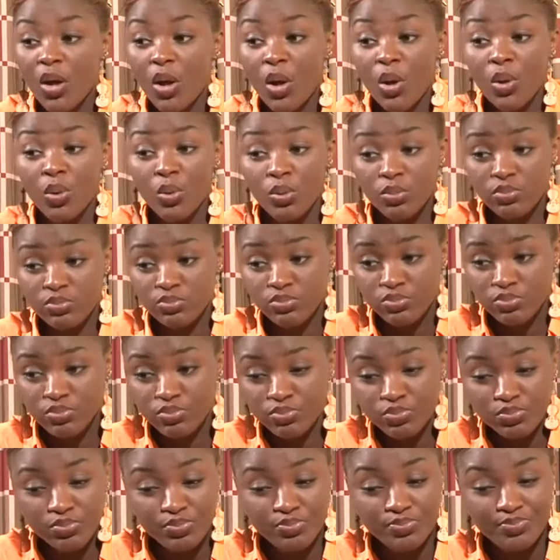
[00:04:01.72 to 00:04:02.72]
Oh,
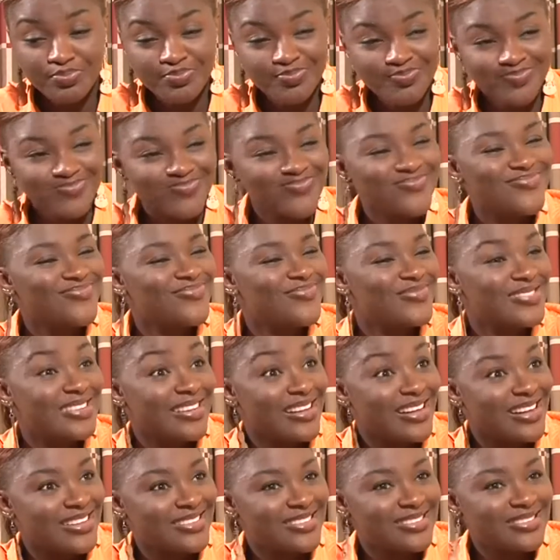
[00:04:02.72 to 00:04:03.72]

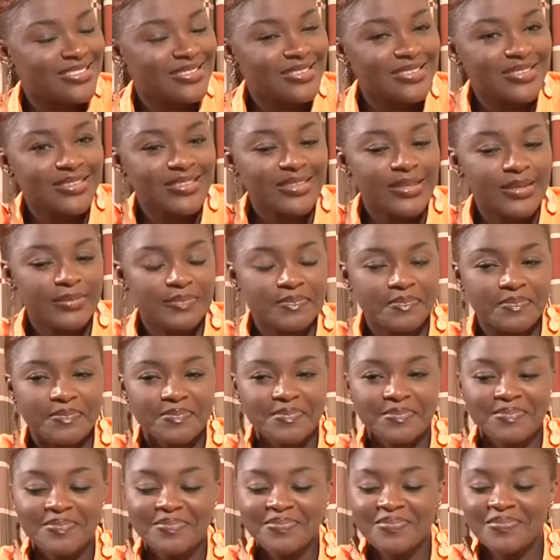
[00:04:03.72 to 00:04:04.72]
that.
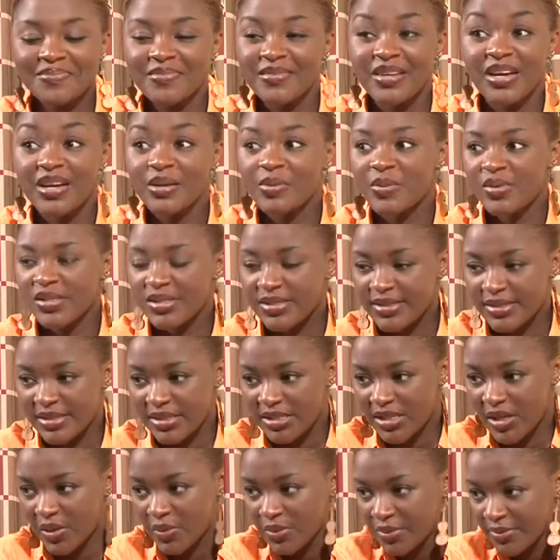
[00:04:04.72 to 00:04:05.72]
I wasn't
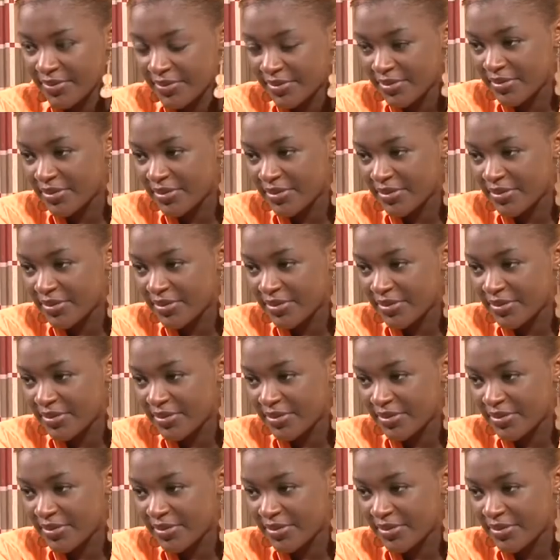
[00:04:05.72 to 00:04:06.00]
in town.